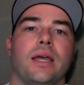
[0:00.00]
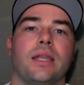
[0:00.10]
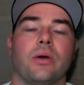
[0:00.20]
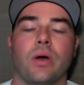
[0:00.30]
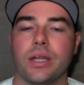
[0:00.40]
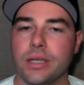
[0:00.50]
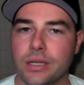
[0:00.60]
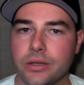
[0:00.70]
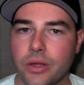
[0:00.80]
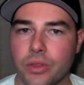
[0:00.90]
Now, why do you need
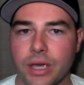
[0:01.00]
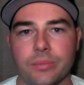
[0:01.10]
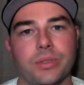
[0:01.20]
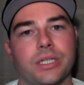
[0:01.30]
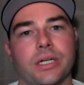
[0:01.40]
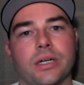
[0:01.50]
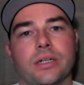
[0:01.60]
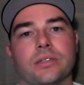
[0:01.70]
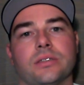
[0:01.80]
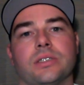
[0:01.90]
to know that?
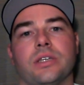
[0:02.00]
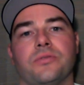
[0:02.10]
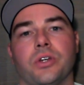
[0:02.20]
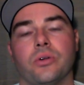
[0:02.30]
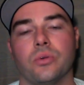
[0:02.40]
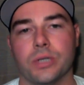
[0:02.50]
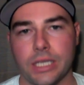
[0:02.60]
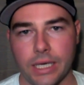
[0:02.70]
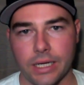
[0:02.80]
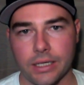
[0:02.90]
Because if you go to a
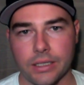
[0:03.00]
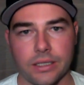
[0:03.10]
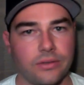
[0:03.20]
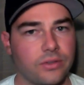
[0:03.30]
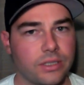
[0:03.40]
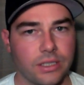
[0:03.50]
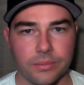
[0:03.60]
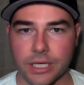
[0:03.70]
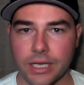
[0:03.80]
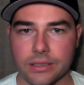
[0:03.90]
mechanic, even some
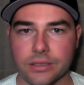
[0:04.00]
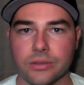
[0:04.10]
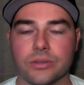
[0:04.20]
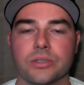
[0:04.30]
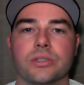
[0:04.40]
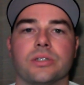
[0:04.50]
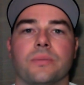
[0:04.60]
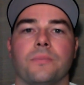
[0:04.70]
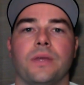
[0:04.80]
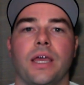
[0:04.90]
Cat dealers,
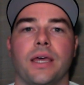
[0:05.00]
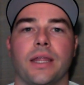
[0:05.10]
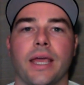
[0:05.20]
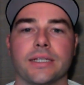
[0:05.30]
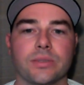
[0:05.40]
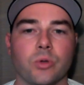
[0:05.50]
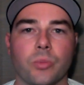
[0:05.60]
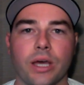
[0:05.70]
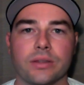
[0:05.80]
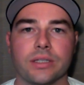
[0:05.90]
and ask them
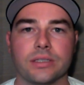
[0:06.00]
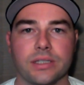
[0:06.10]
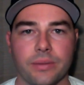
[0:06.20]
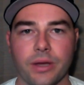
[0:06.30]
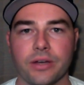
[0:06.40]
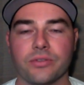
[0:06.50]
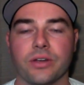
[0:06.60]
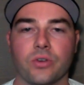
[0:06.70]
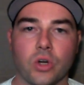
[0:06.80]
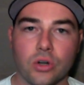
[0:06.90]
about this, they might have
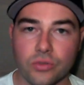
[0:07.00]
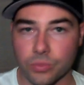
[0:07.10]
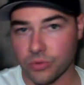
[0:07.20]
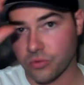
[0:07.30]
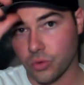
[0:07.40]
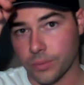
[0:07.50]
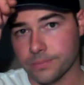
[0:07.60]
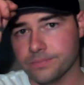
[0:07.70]
never heard of it before.